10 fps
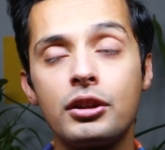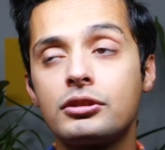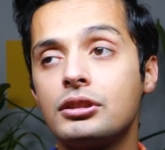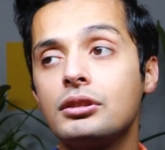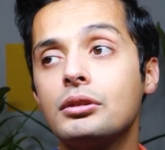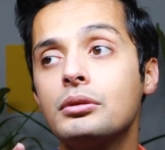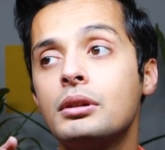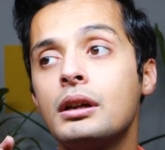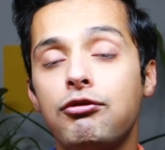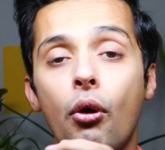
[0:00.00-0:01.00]

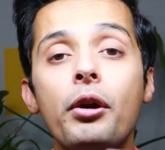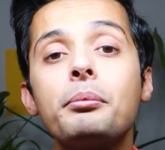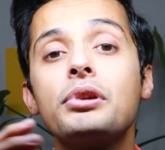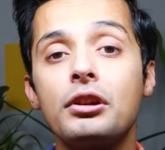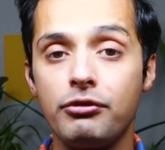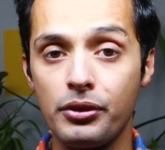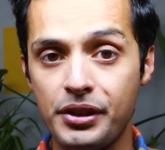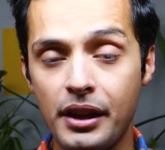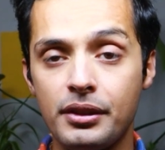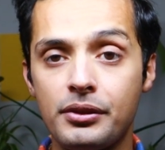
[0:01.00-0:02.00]
to form beautiful
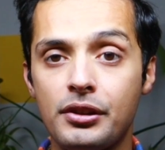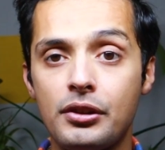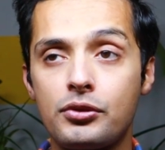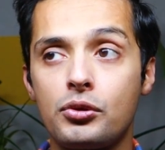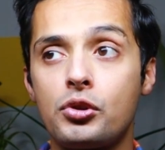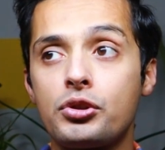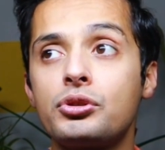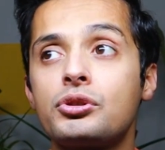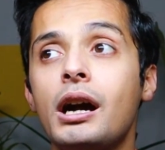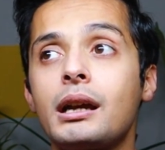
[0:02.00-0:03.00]
sentences or
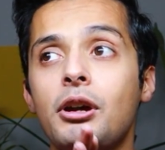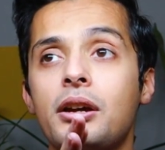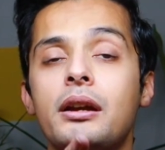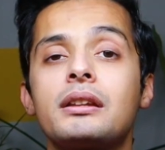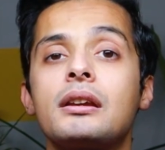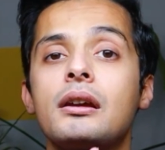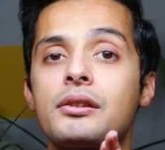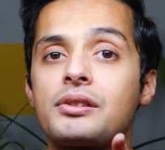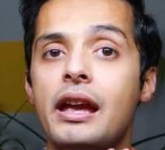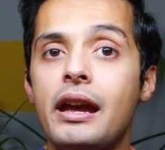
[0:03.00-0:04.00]
to talk about
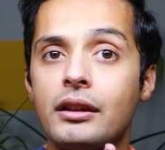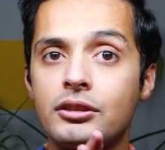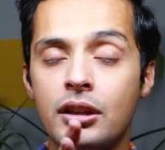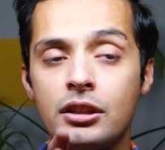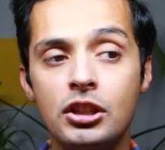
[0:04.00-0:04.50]
ideas that